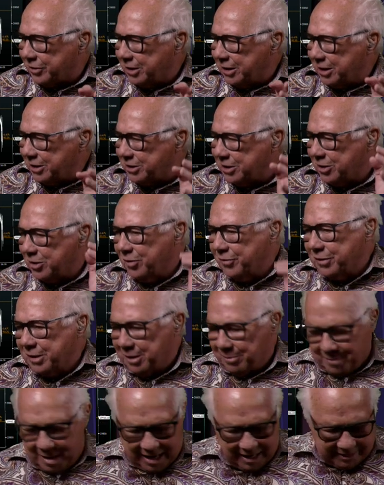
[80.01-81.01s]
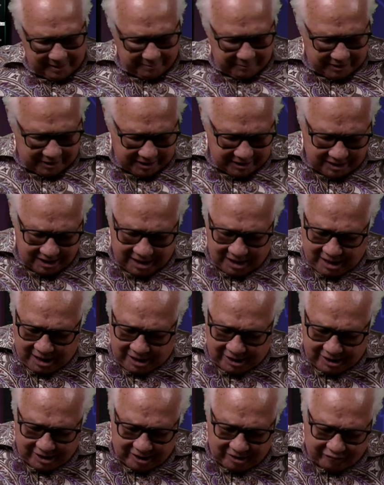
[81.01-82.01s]
Let's get over to the market because
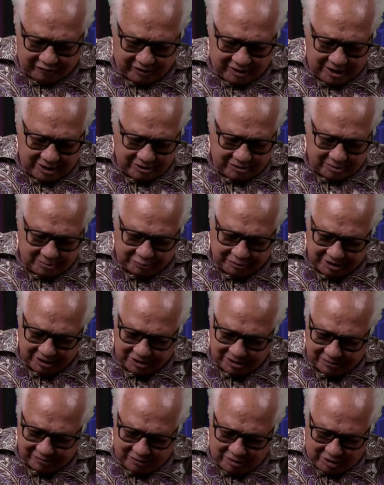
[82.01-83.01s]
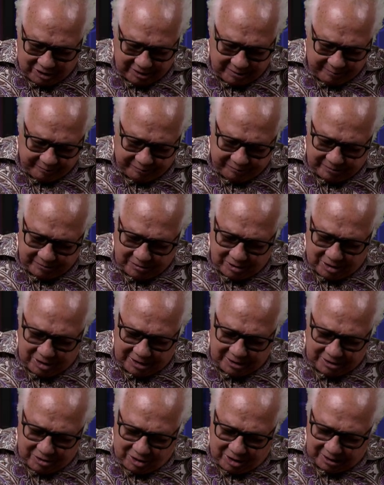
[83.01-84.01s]
you get a failure in price and volume on
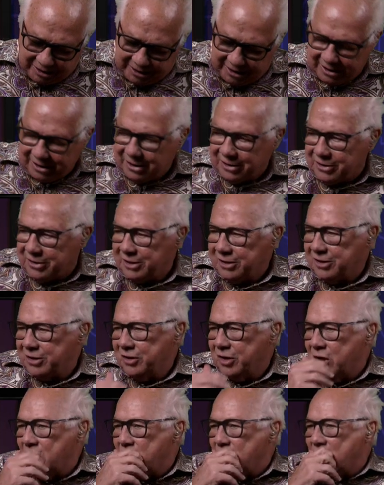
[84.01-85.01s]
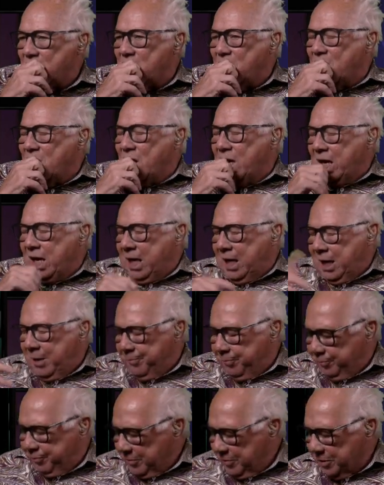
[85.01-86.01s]
all the indices.
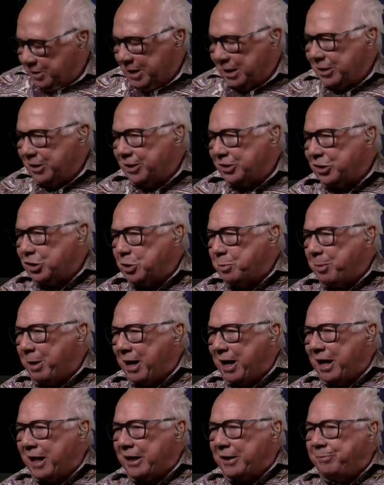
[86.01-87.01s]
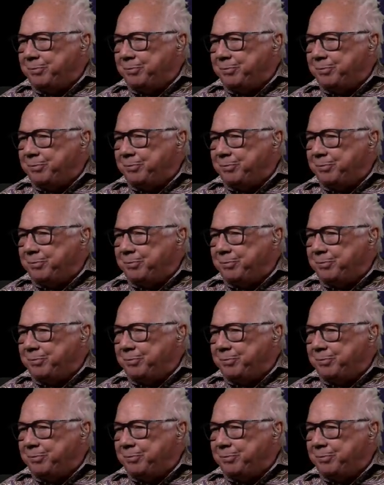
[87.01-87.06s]
You take a look at the spy.